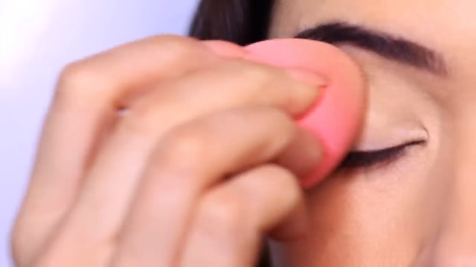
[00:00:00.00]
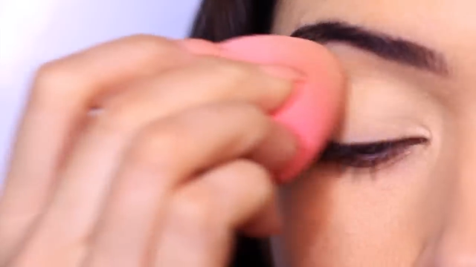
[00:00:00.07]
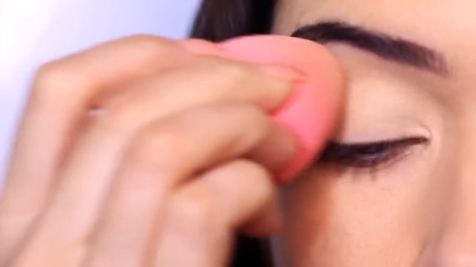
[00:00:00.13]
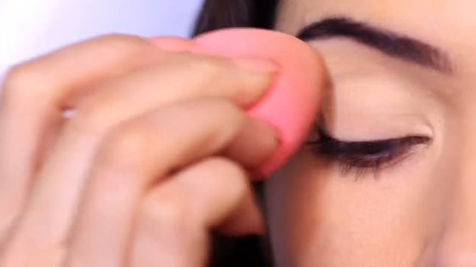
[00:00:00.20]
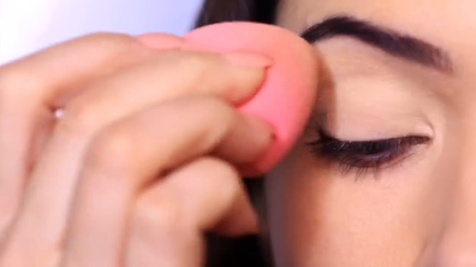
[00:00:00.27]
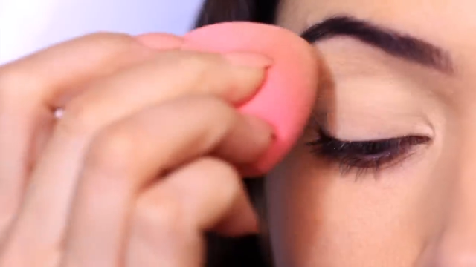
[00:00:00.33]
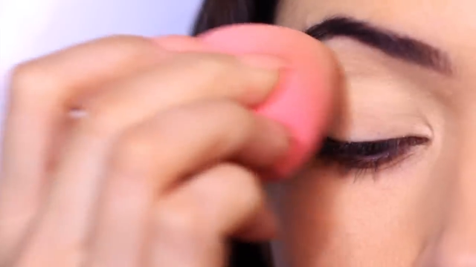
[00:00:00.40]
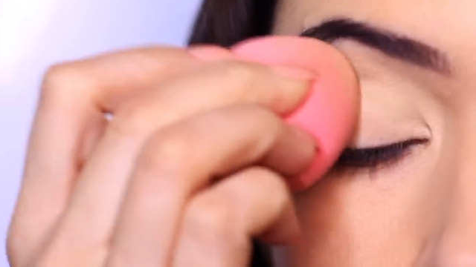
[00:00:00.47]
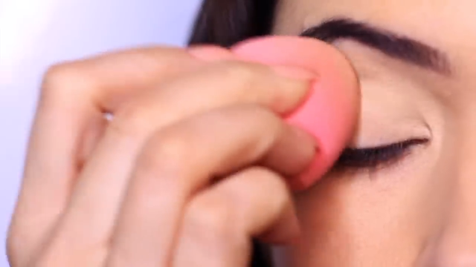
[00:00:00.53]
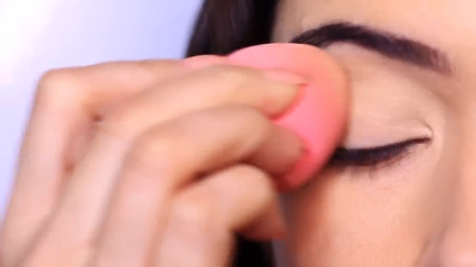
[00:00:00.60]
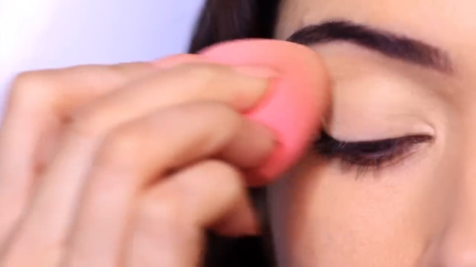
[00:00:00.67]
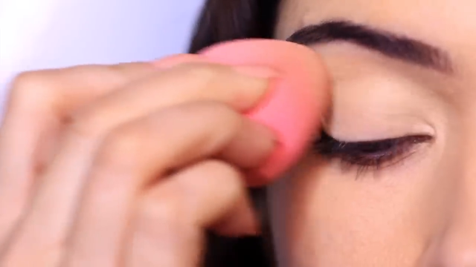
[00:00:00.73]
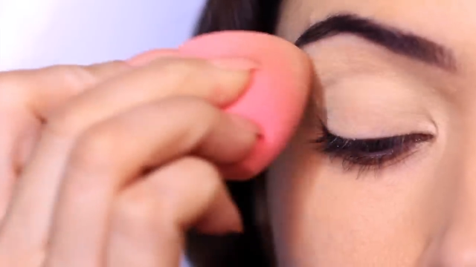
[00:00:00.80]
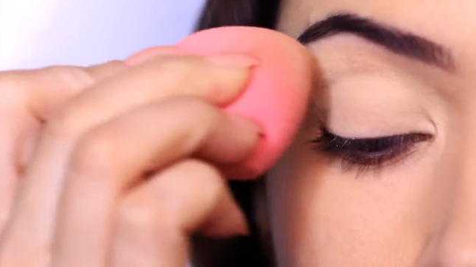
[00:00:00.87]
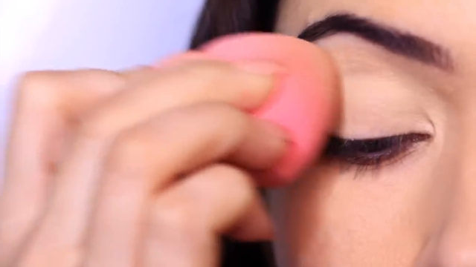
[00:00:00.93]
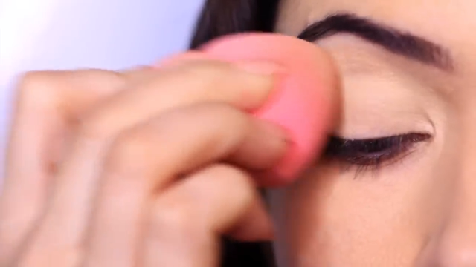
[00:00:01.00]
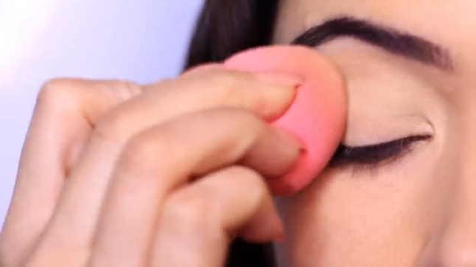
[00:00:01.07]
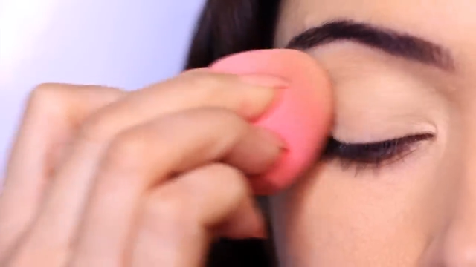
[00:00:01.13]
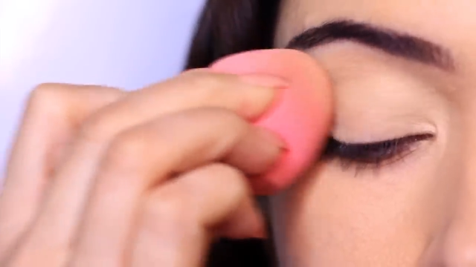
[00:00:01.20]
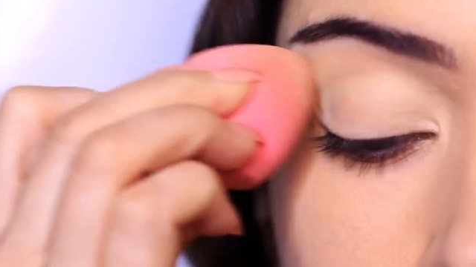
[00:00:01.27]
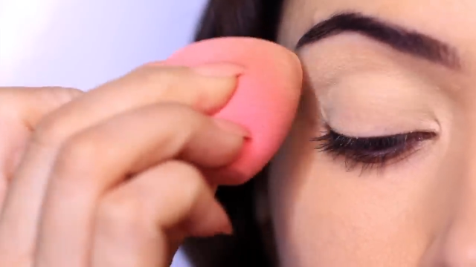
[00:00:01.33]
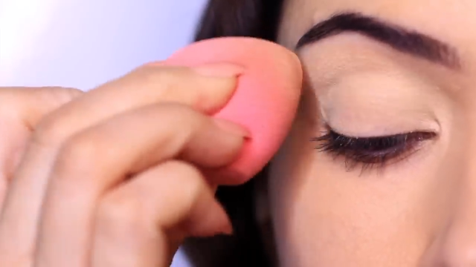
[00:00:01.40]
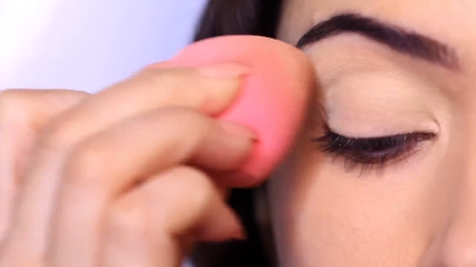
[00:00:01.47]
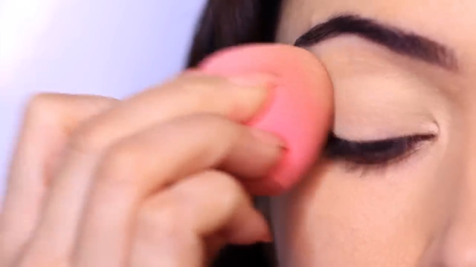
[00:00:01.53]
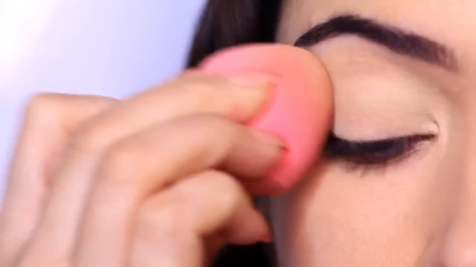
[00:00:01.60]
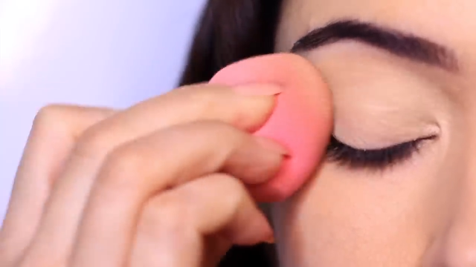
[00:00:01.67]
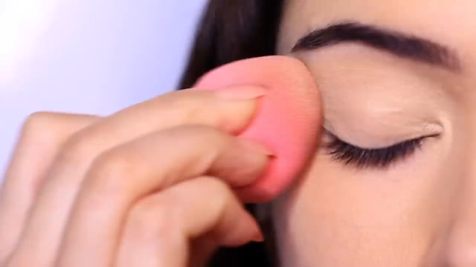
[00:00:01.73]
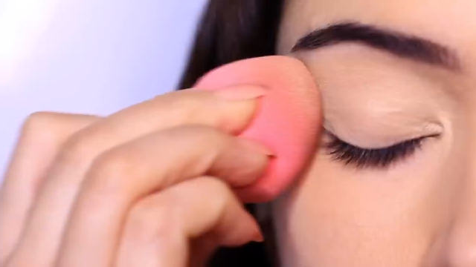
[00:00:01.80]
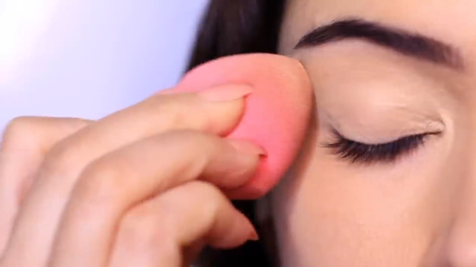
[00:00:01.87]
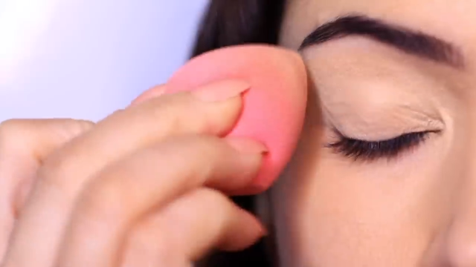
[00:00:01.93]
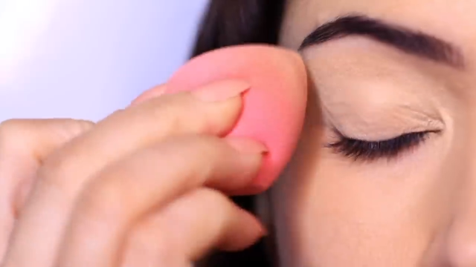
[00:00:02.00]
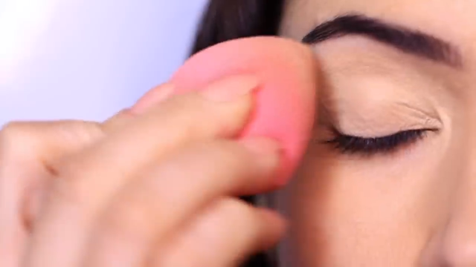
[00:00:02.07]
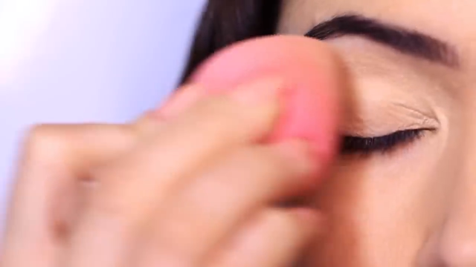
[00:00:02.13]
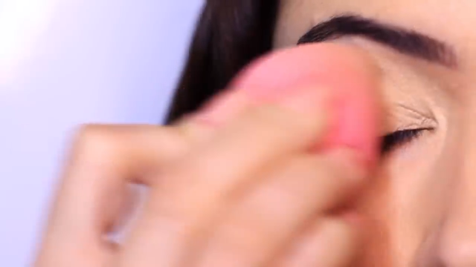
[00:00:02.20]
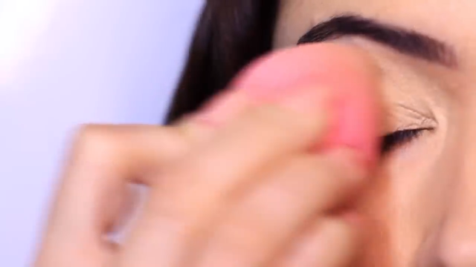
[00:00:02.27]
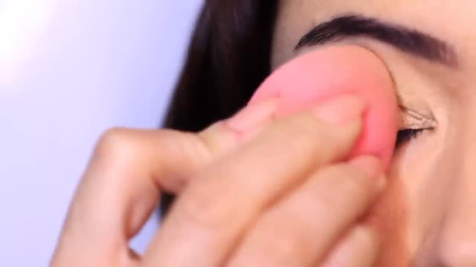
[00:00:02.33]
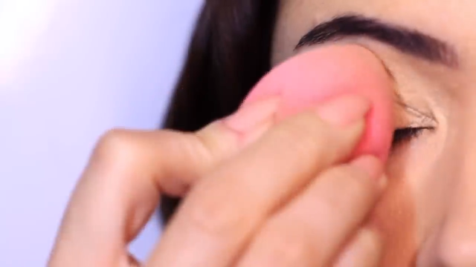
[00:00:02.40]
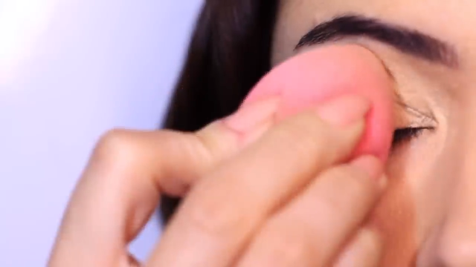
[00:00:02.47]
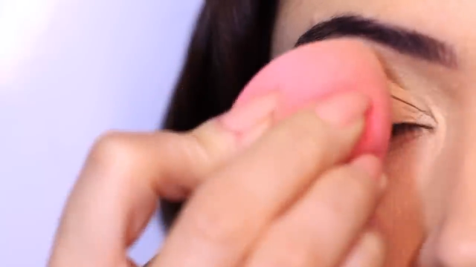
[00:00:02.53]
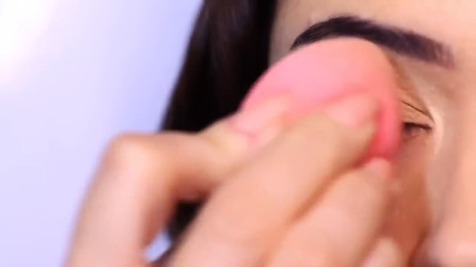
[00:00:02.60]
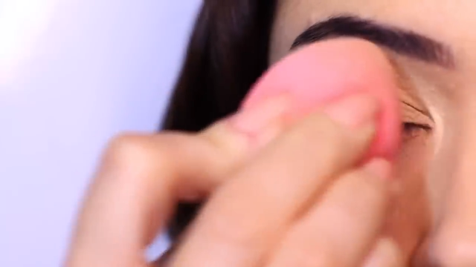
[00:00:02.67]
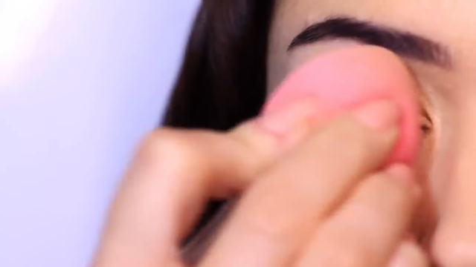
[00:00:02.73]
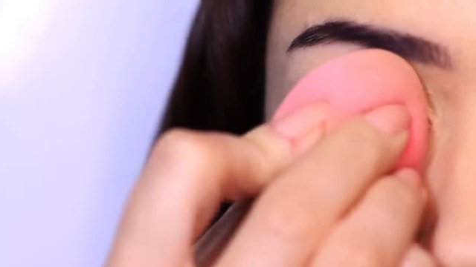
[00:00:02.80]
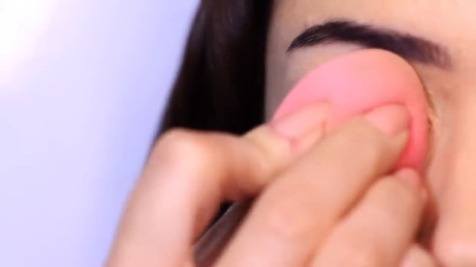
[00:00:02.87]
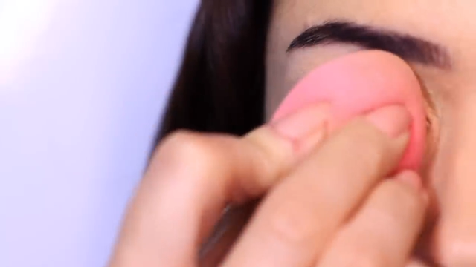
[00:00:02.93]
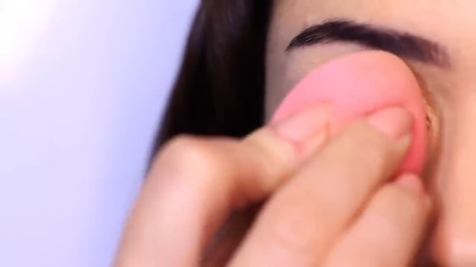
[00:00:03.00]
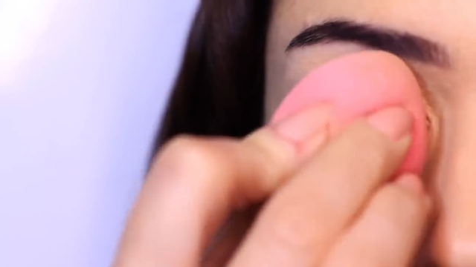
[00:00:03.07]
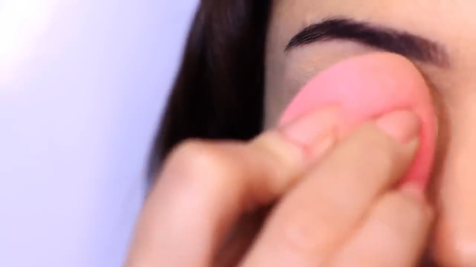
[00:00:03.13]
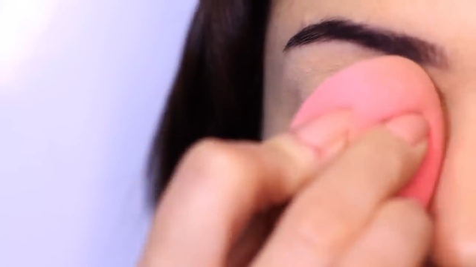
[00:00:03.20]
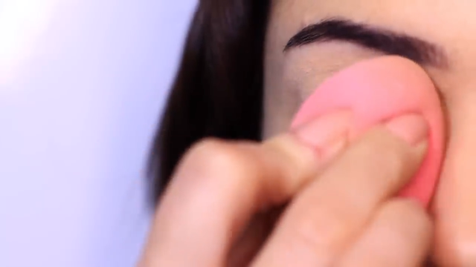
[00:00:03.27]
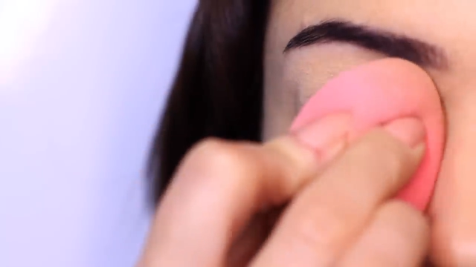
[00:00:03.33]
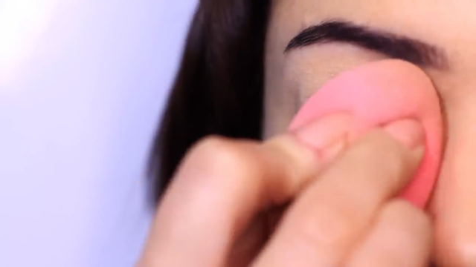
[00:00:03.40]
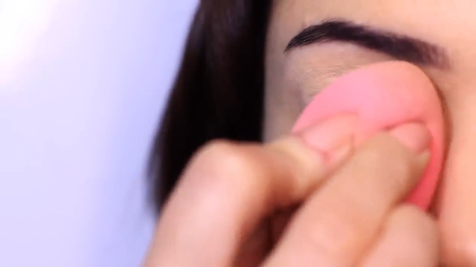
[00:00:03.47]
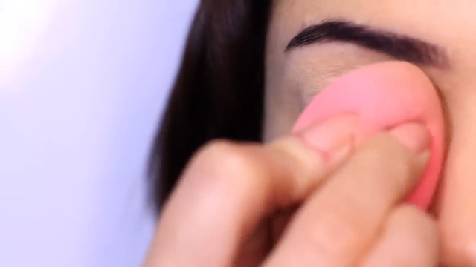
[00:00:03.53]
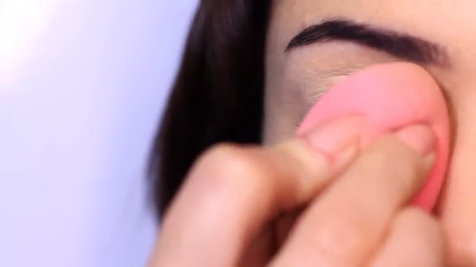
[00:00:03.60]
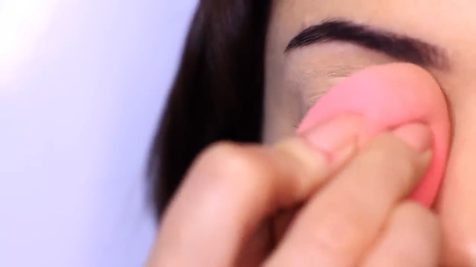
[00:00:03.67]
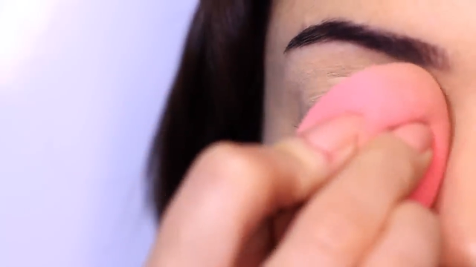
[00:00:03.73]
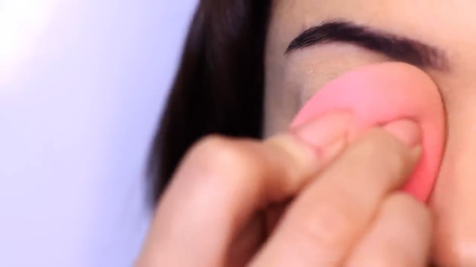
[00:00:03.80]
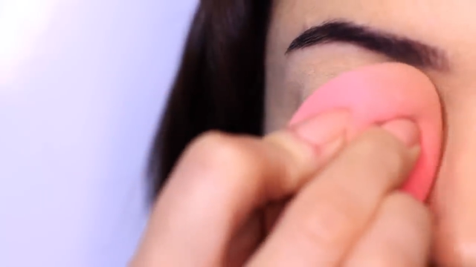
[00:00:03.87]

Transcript: [unreadable: no face in view]